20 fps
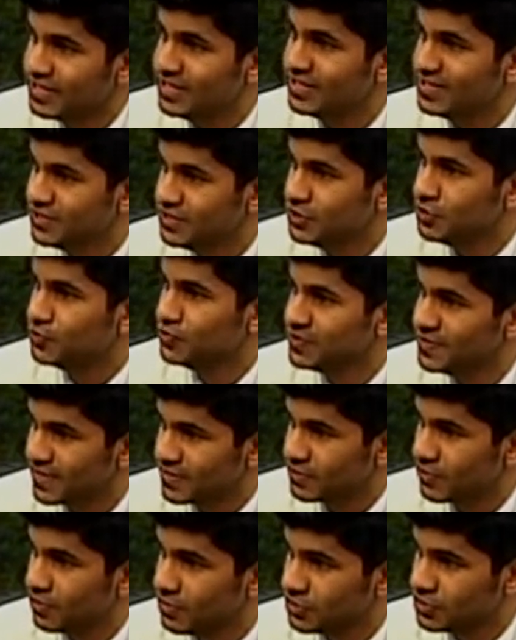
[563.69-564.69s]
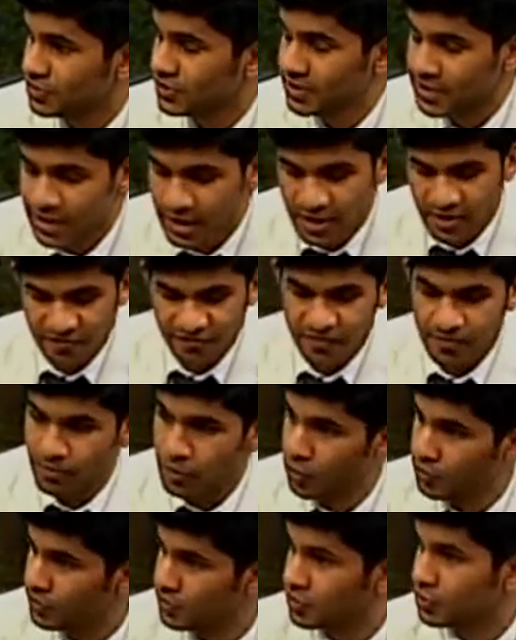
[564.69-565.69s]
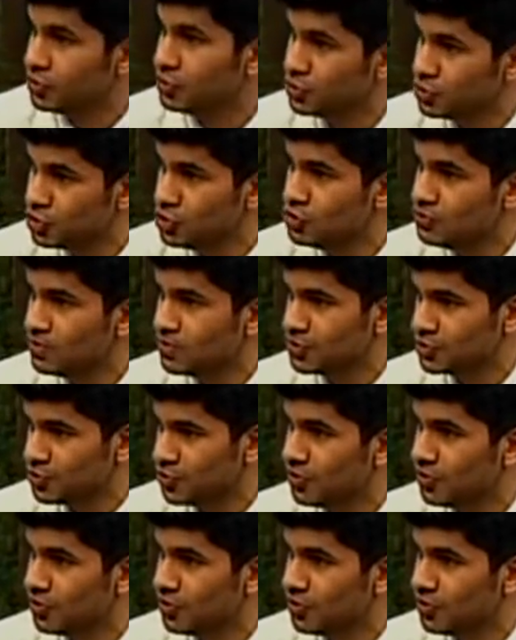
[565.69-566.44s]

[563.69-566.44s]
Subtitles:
easy-to-use technology for both the consumers